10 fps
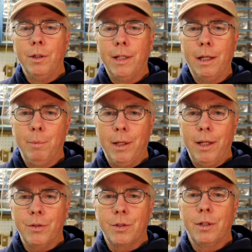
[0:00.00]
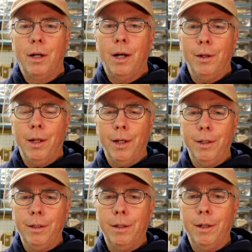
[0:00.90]
database,
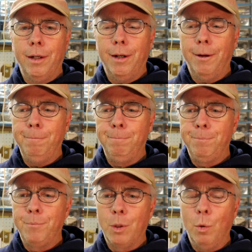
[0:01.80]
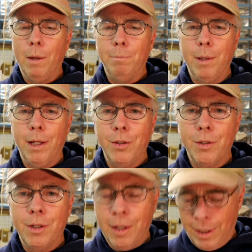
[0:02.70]
online, web-based.